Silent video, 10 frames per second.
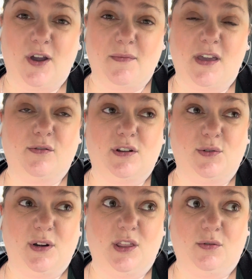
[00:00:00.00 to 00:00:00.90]
I'm at
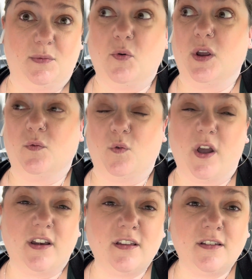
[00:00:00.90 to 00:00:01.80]

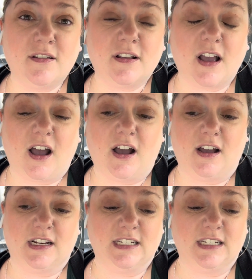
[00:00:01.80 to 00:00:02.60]
323.1.